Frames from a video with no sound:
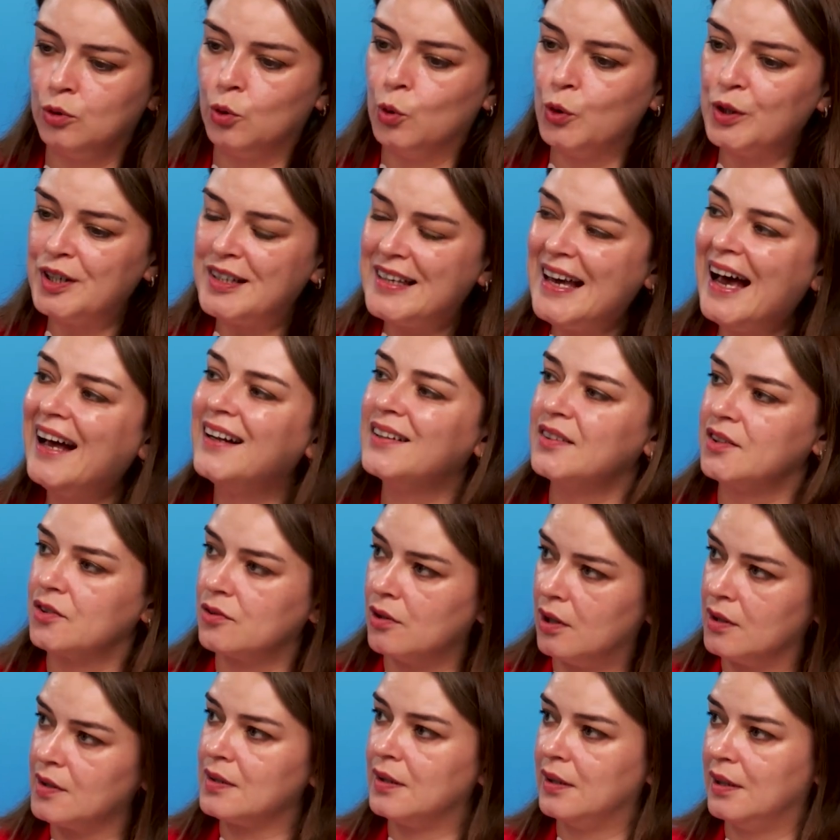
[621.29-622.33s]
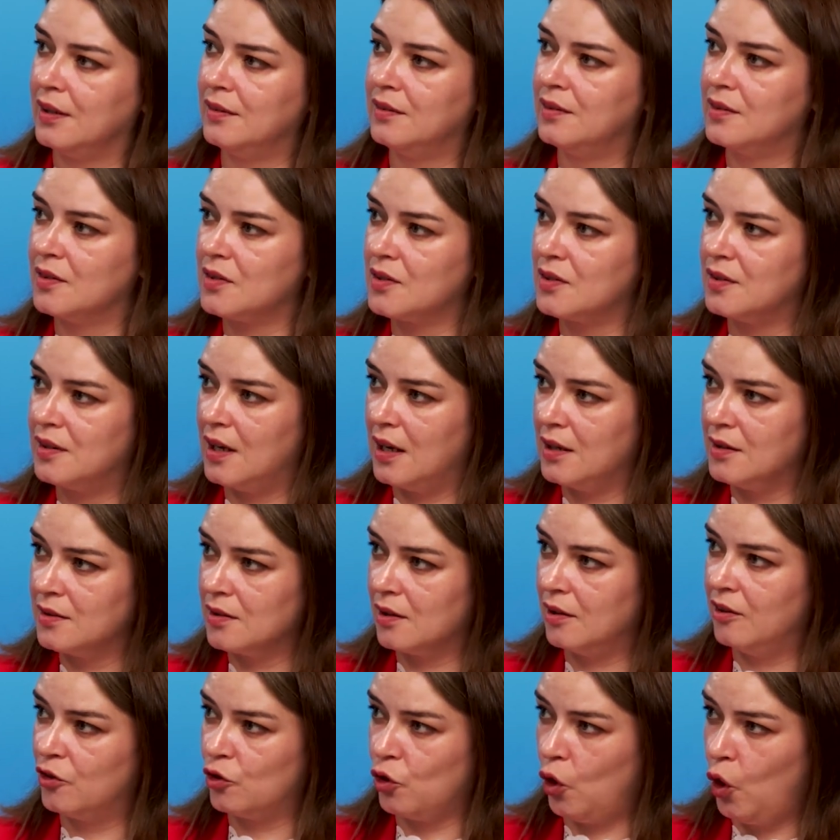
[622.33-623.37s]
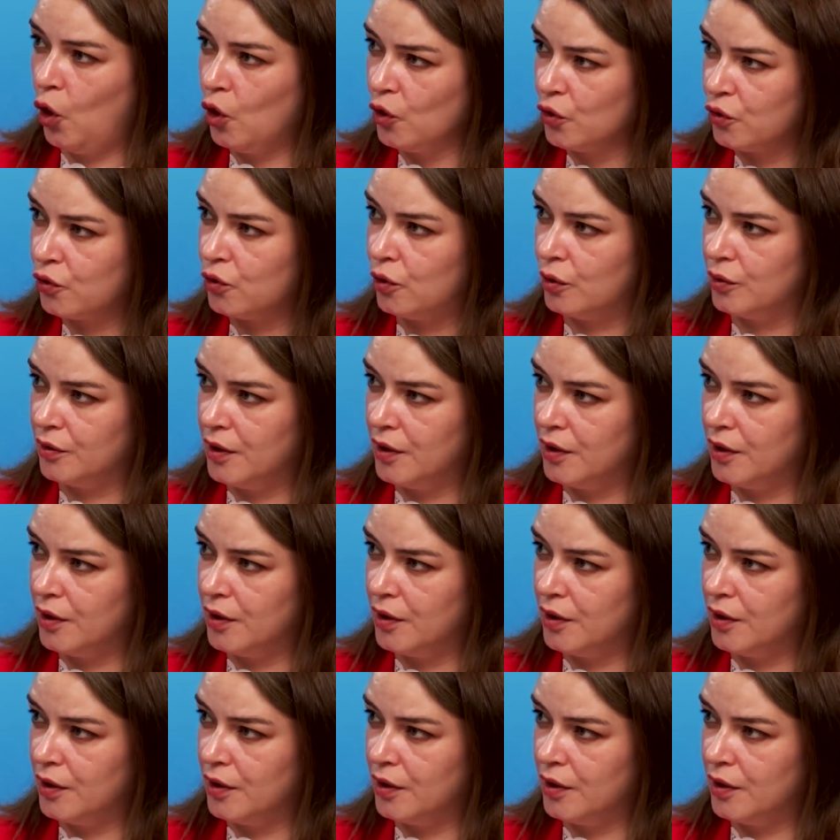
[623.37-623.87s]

who can translate this data is also